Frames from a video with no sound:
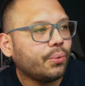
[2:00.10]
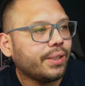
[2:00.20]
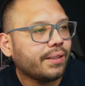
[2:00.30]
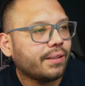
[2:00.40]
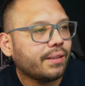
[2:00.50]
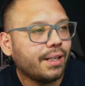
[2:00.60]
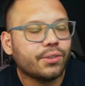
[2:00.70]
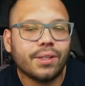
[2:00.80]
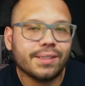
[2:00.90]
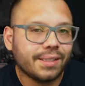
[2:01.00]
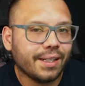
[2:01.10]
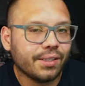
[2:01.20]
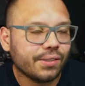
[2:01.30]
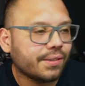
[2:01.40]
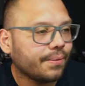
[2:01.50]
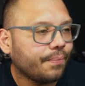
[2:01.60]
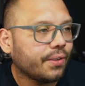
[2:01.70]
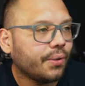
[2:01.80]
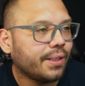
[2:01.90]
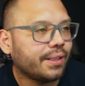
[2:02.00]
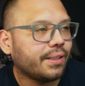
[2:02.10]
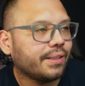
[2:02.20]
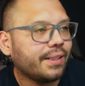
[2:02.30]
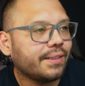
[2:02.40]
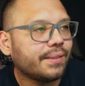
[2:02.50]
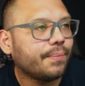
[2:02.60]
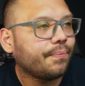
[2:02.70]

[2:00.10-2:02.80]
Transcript: with electronics and gadgets. Go ahead and click on next